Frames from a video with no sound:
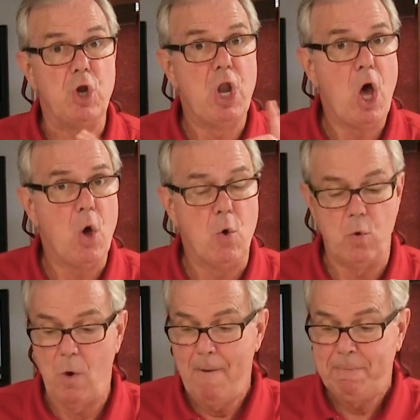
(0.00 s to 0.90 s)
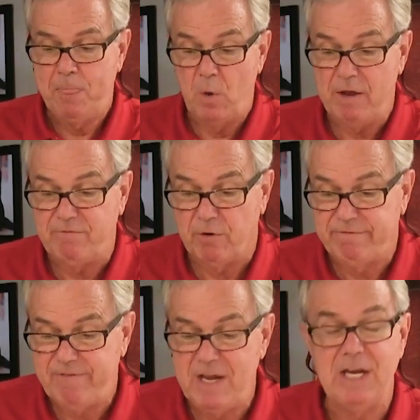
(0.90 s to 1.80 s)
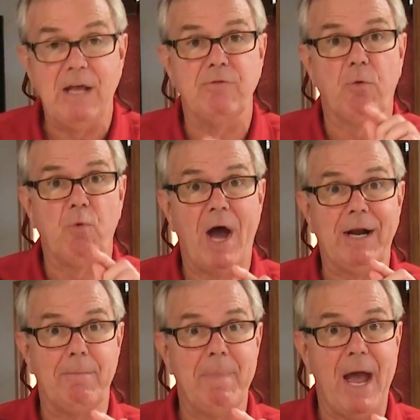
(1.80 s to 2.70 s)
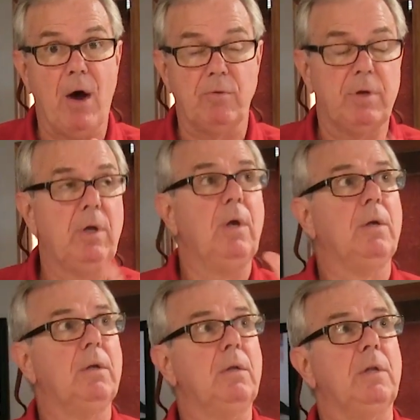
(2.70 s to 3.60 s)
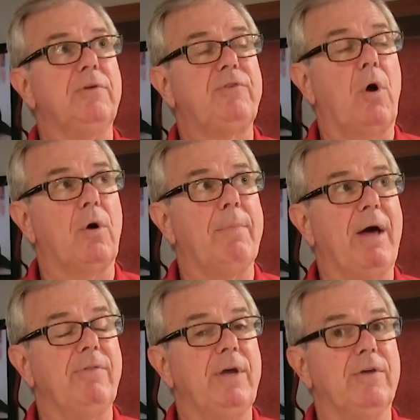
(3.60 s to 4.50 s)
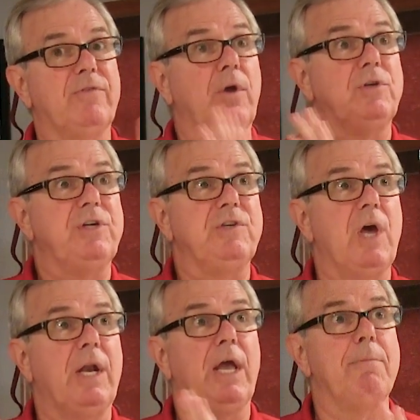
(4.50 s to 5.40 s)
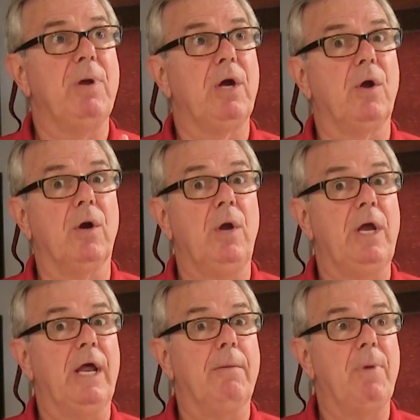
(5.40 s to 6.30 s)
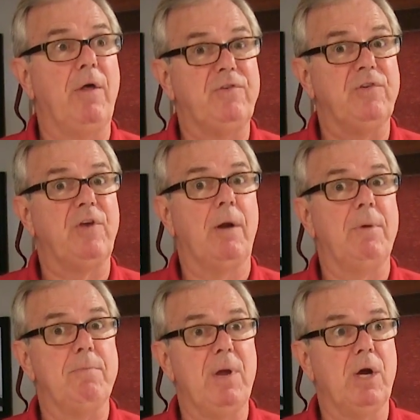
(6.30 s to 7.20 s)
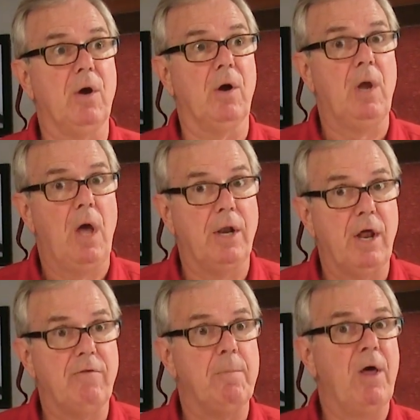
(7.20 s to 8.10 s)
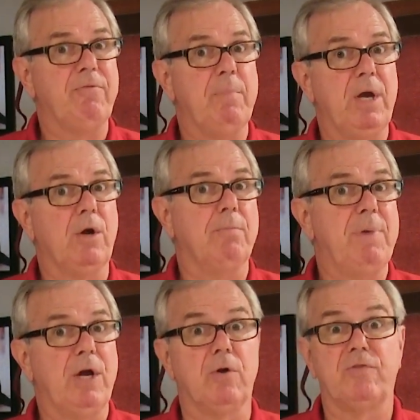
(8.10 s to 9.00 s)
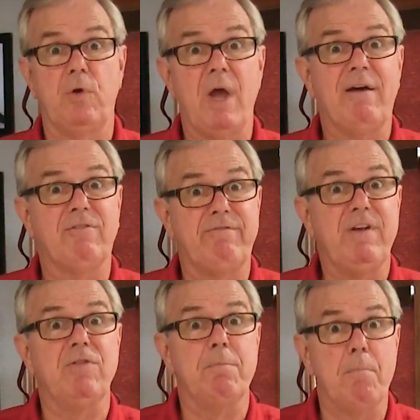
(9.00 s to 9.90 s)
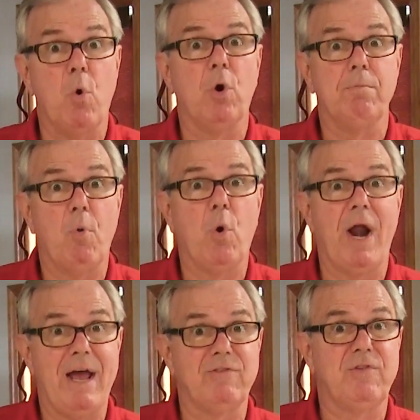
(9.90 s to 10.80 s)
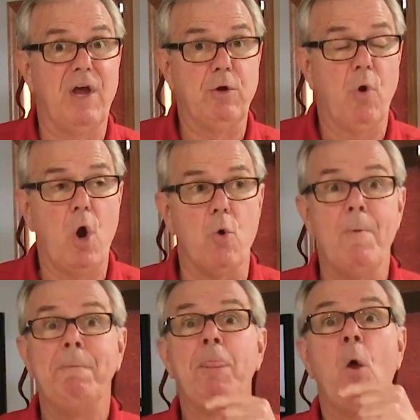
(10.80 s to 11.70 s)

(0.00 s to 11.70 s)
know if you're feeding the right amount. Let's talk about this. She's going to get bigger. In a month, she's going to be bigger. Another month, bigger, bigger. So you have to feed them more and more as they grow.